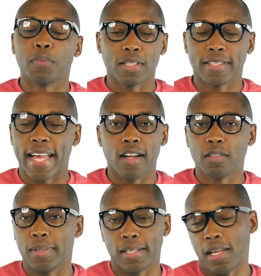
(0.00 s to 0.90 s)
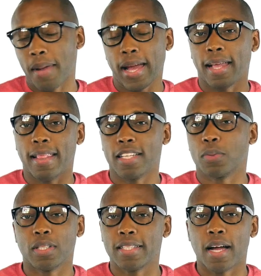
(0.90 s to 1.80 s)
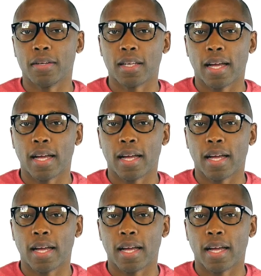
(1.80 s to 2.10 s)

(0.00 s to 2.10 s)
really sounds, but in my head, that's what he sounded